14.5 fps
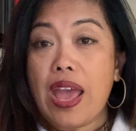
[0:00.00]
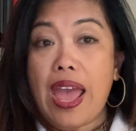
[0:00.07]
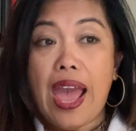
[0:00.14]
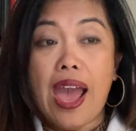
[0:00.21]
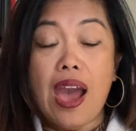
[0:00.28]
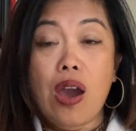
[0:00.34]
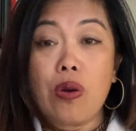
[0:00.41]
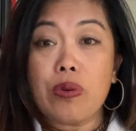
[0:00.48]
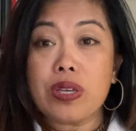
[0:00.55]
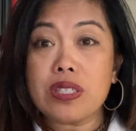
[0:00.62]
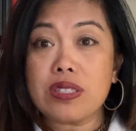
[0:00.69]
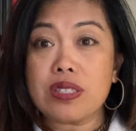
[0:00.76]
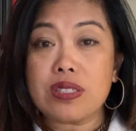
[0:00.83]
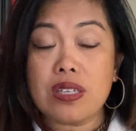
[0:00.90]
How
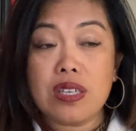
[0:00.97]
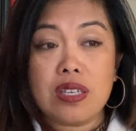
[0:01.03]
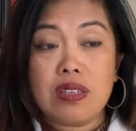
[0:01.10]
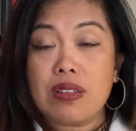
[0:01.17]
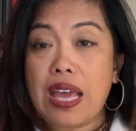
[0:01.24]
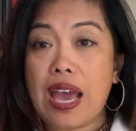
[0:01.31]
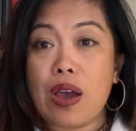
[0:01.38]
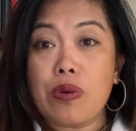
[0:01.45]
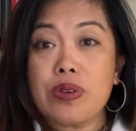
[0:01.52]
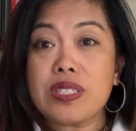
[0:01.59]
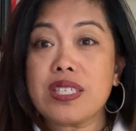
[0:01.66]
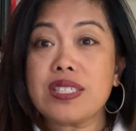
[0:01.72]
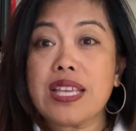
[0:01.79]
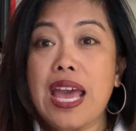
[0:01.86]
is
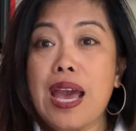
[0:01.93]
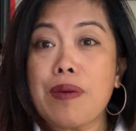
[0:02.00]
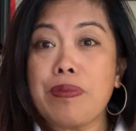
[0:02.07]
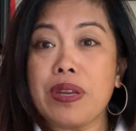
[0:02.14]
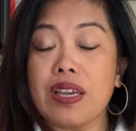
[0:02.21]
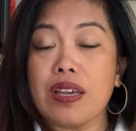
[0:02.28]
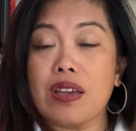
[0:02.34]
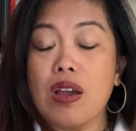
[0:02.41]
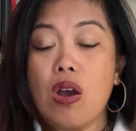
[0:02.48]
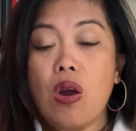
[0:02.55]
this happening?